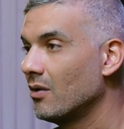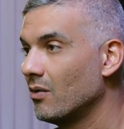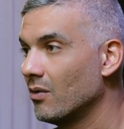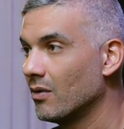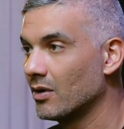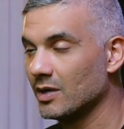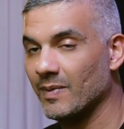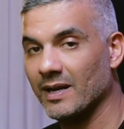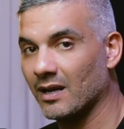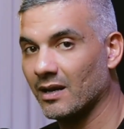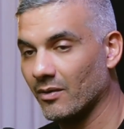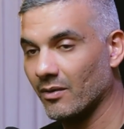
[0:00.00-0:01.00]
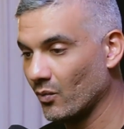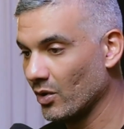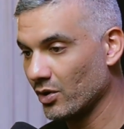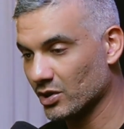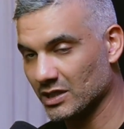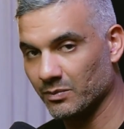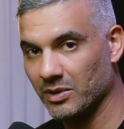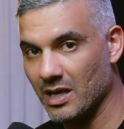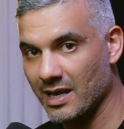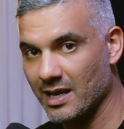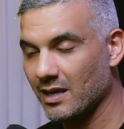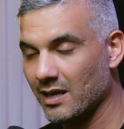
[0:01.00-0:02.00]
or depending on what you're
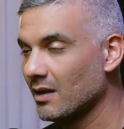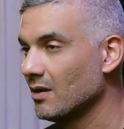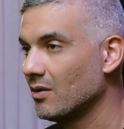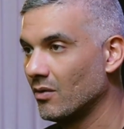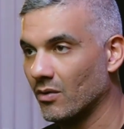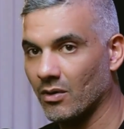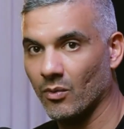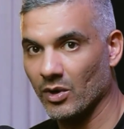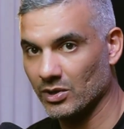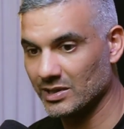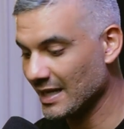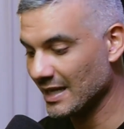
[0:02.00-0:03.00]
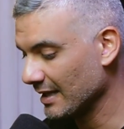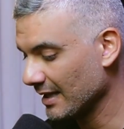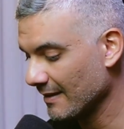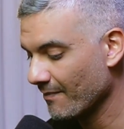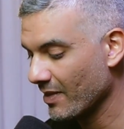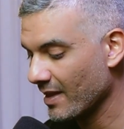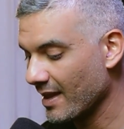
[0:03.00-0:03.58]
supplying or what you're selling?